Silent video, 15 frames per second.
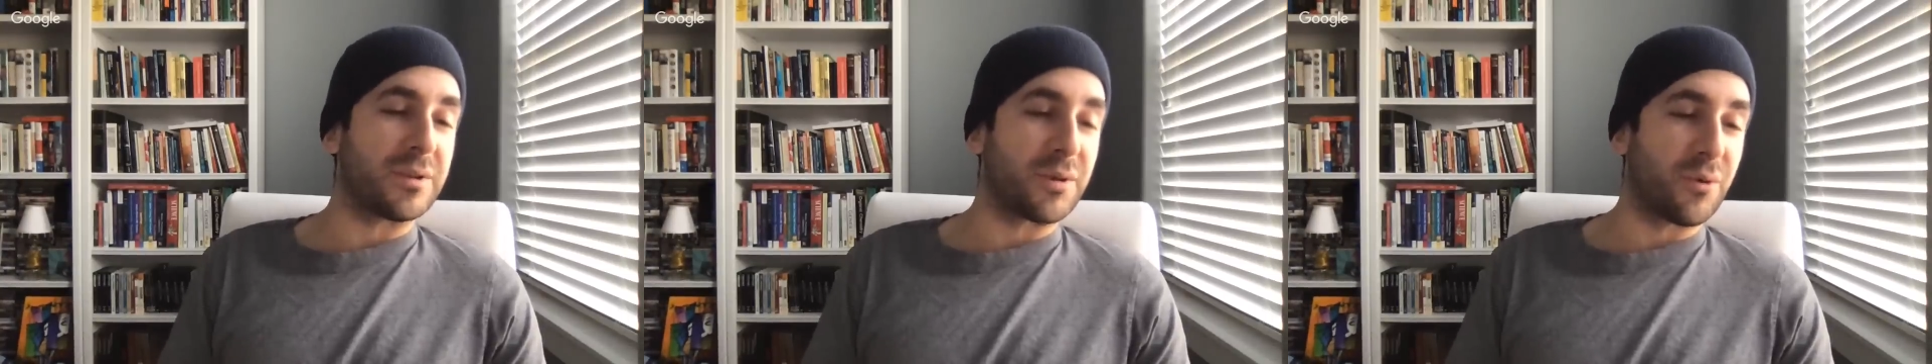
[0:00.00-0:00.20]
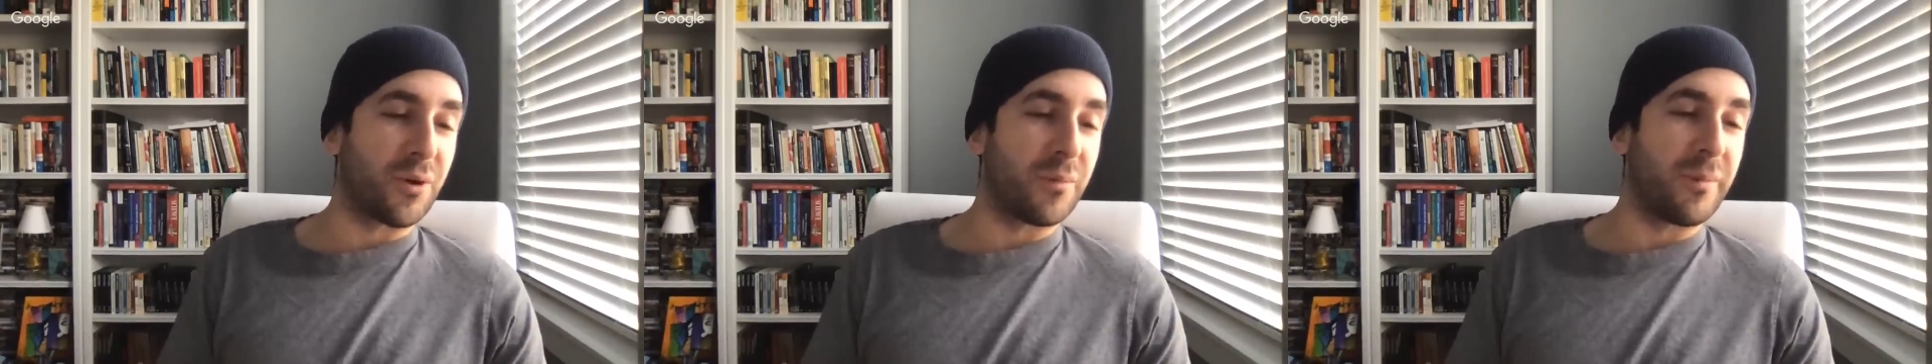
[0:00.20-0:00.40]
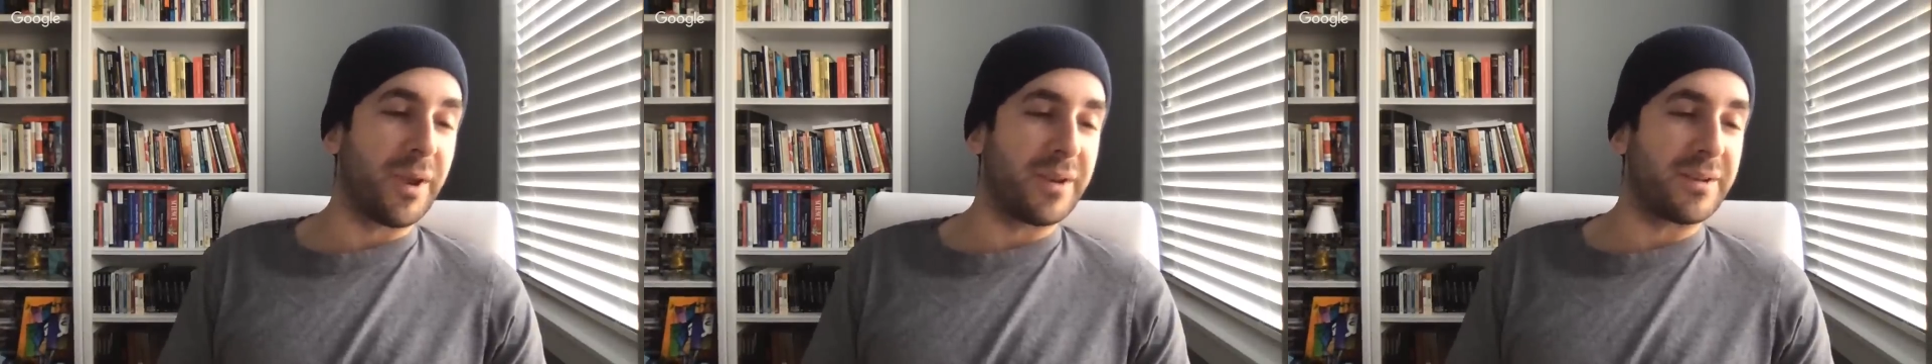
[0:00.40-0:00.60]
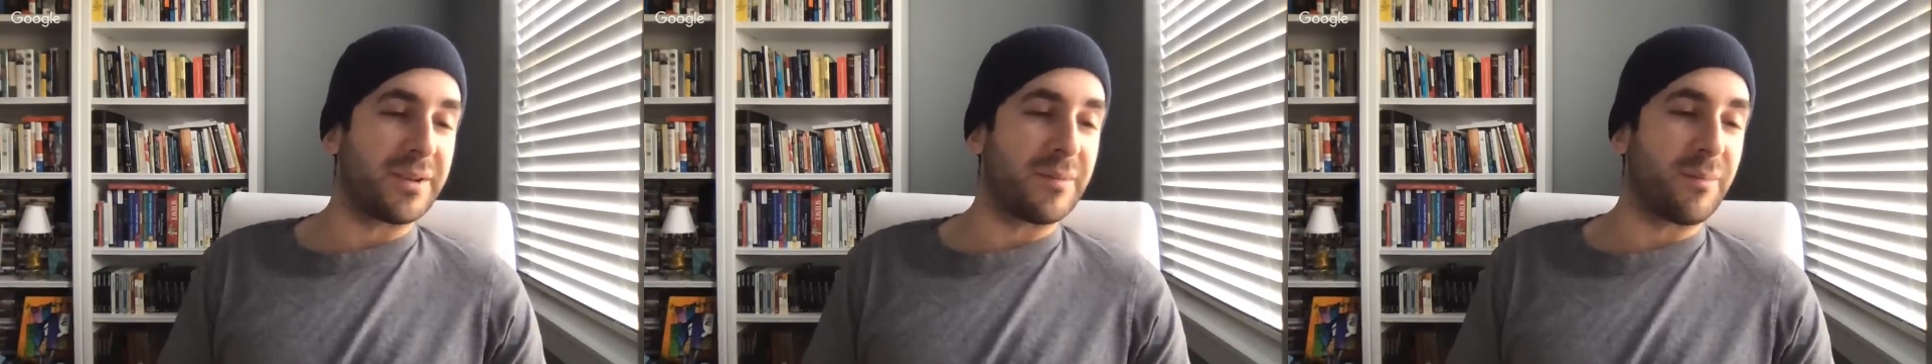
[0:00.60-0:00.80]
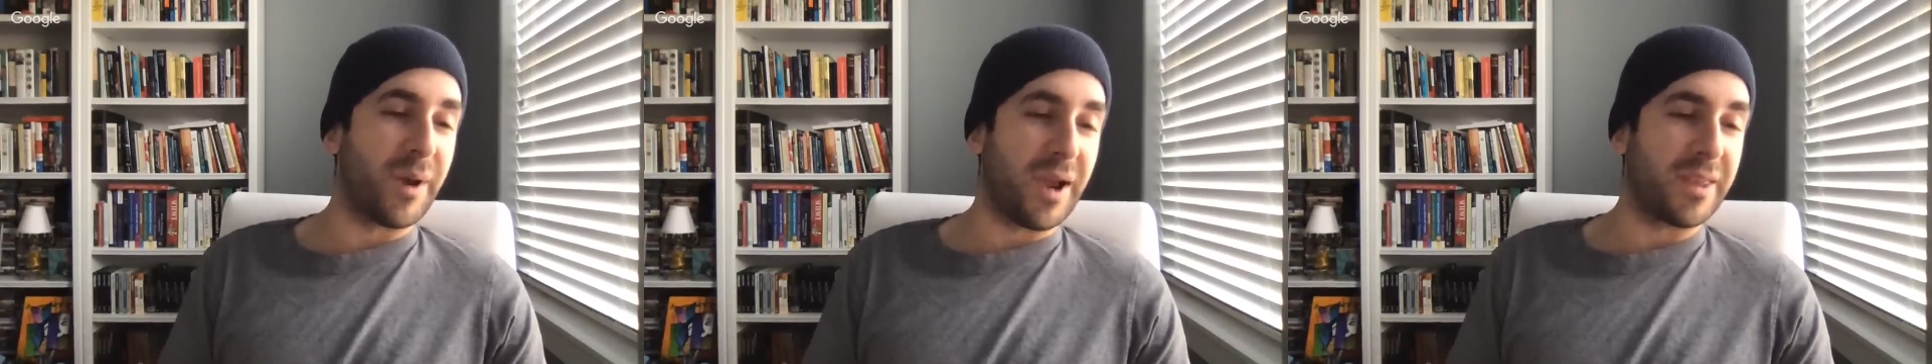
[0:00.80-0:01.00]

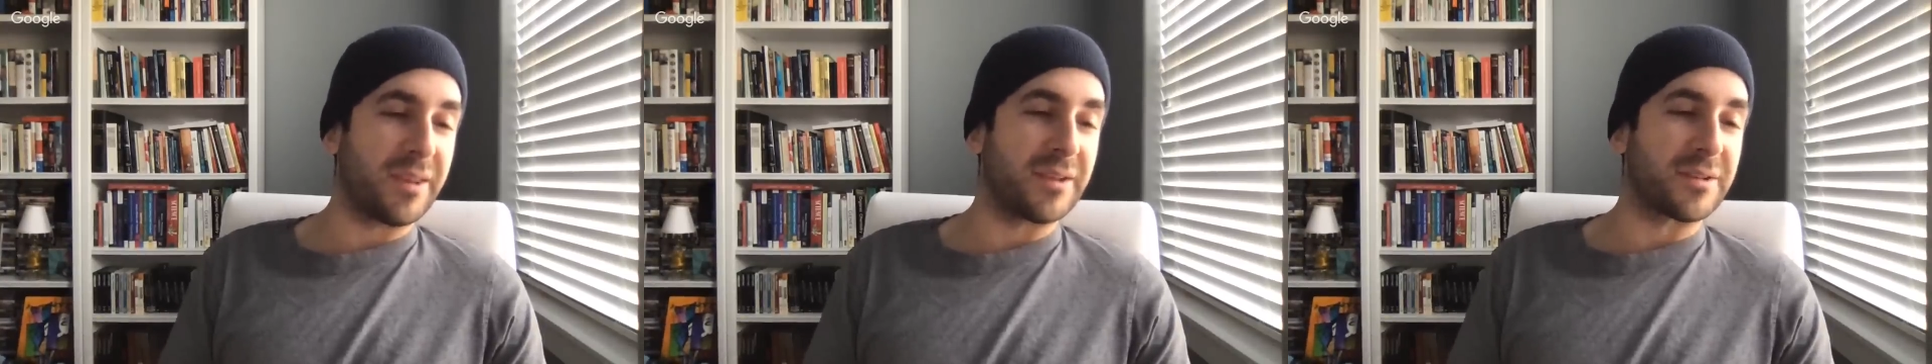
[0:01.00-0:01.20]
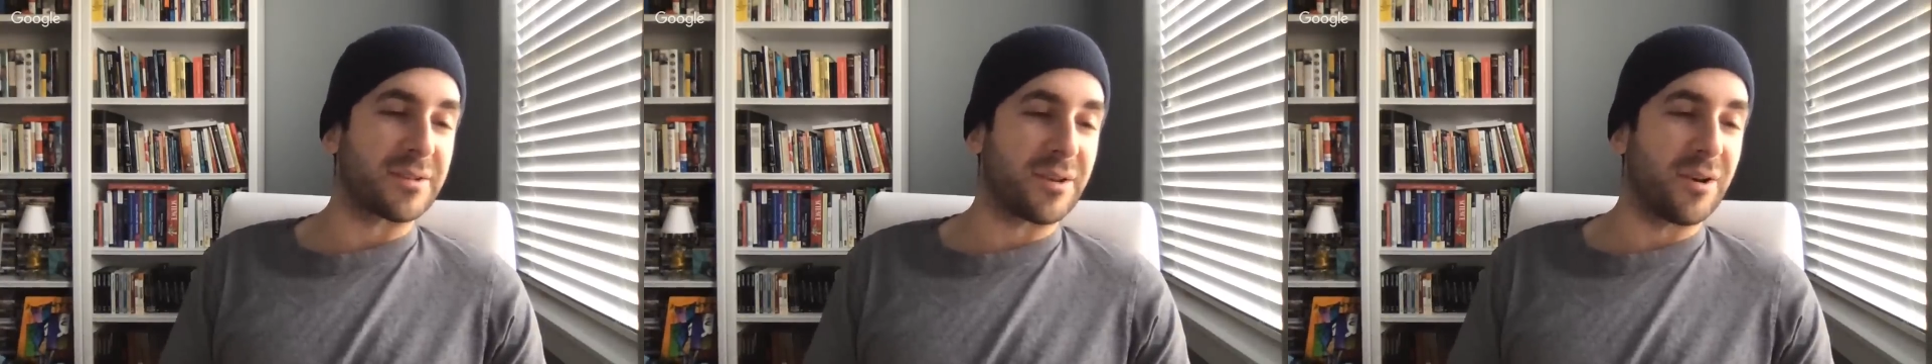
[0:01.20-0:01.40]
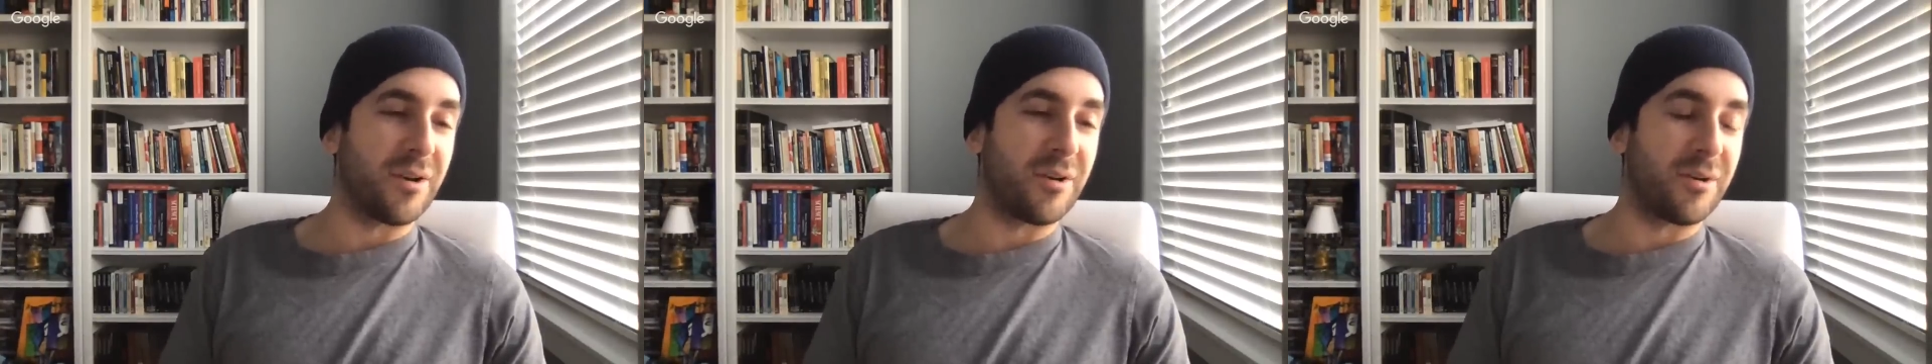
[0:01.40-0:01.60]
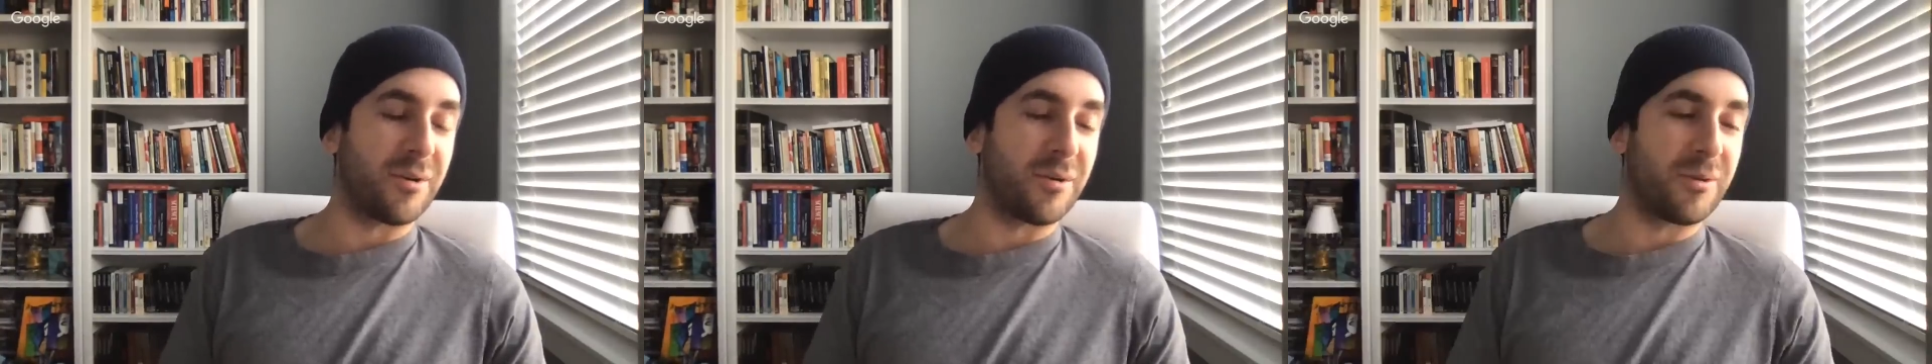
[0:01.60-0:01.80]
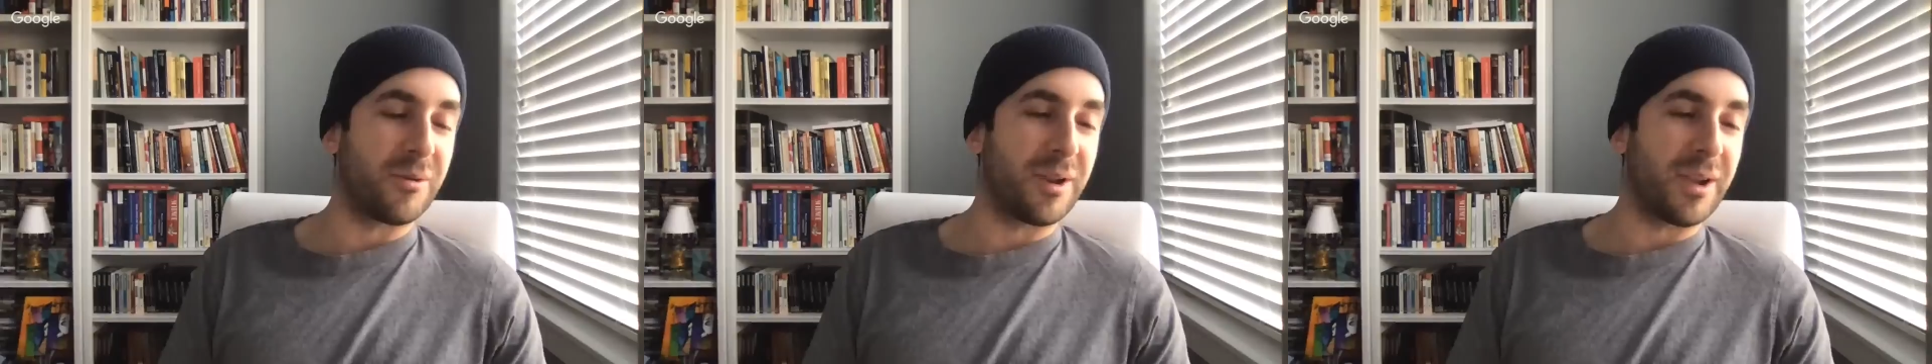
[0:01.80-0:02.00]
tormented by this
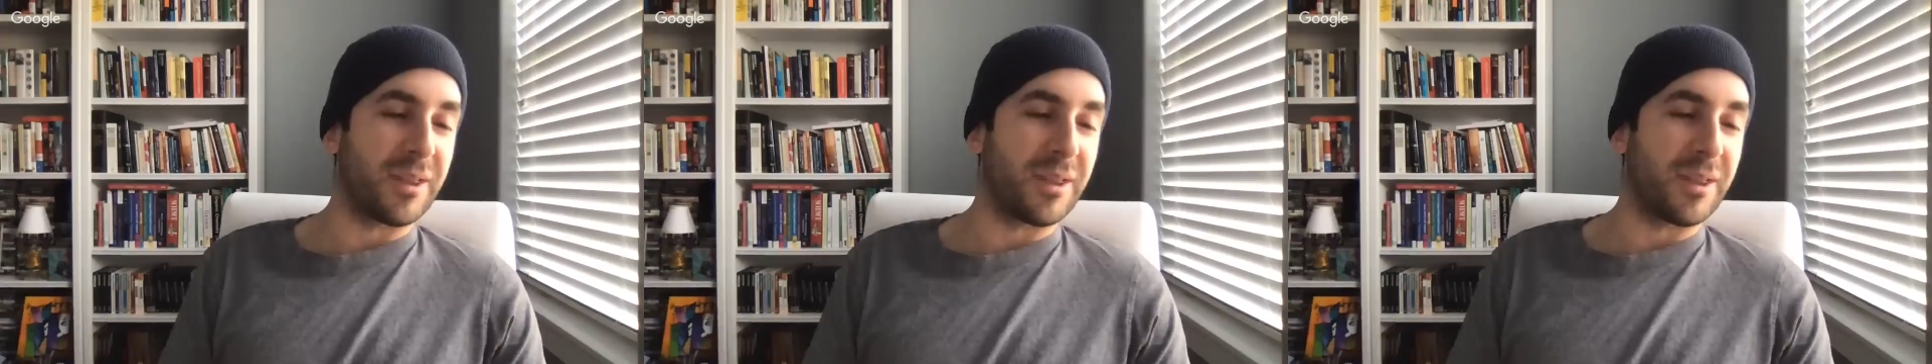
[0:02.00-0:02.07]
code